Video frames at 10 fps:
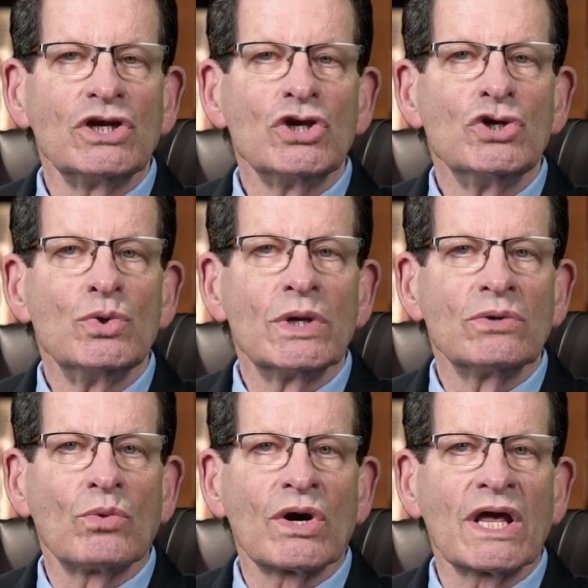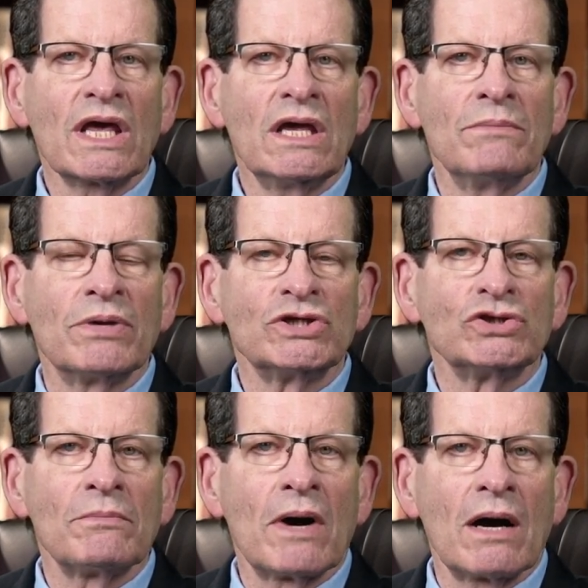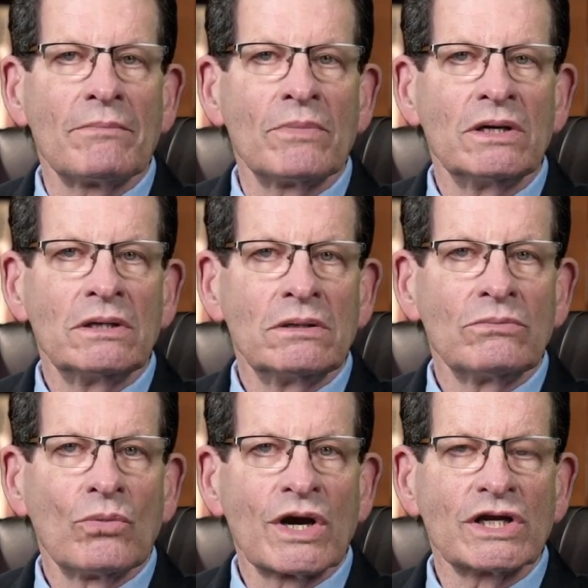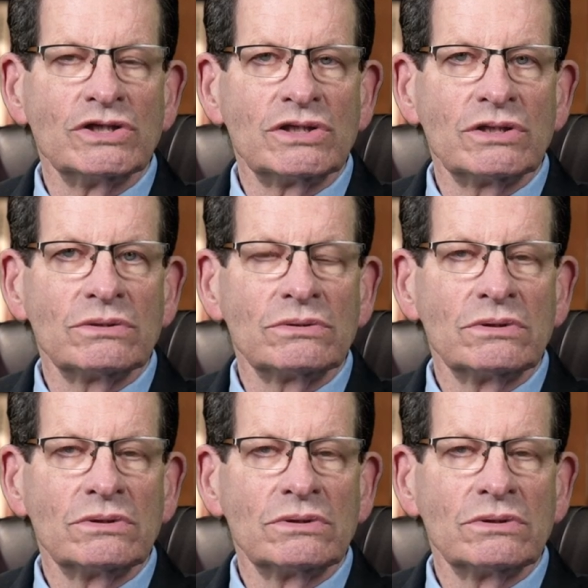you didn't want to eat but your mom wanted you to,